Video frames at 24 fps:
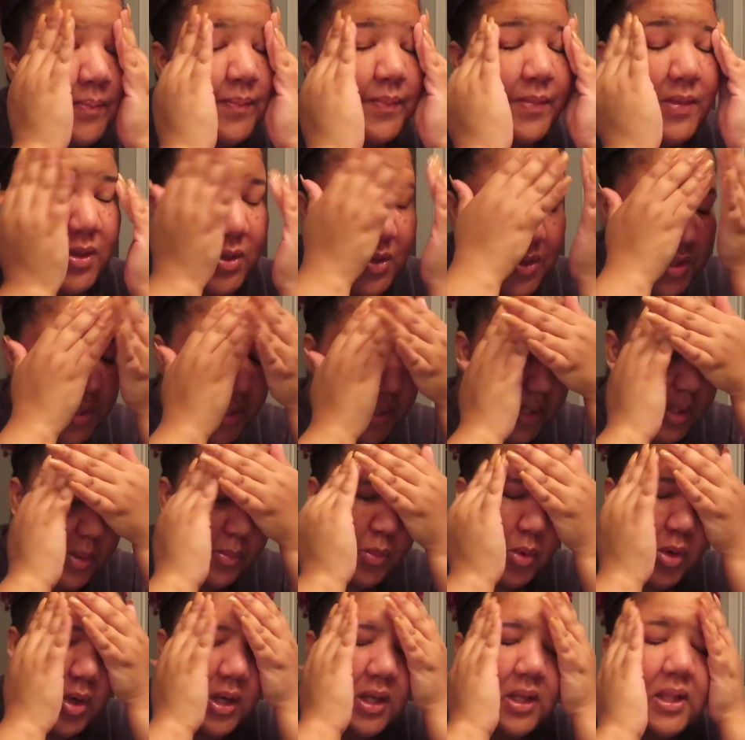Usually in the
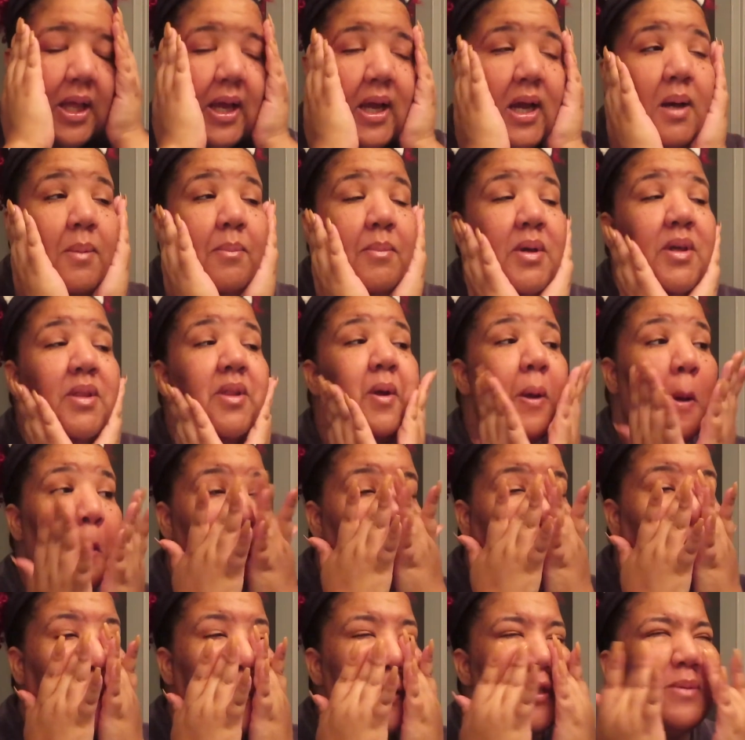morning, like
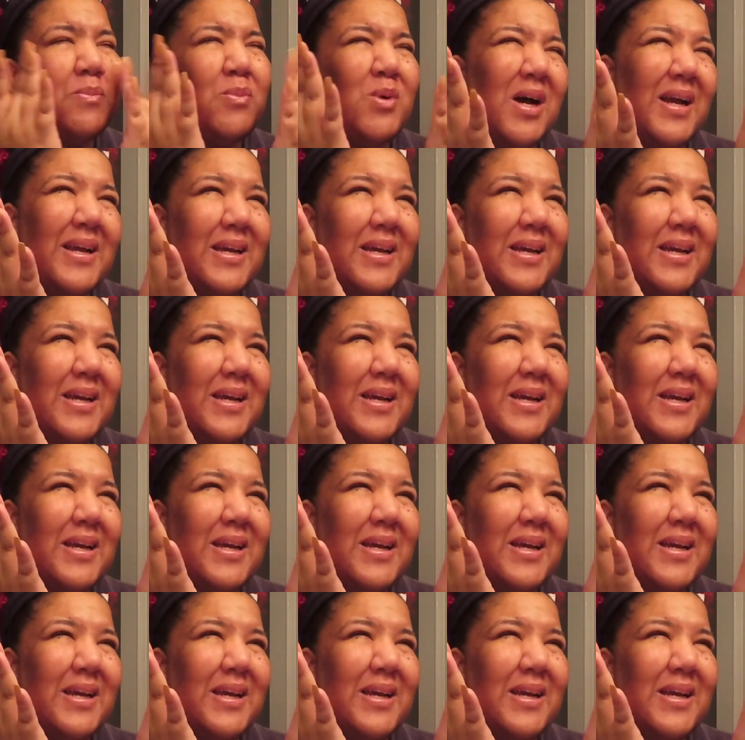I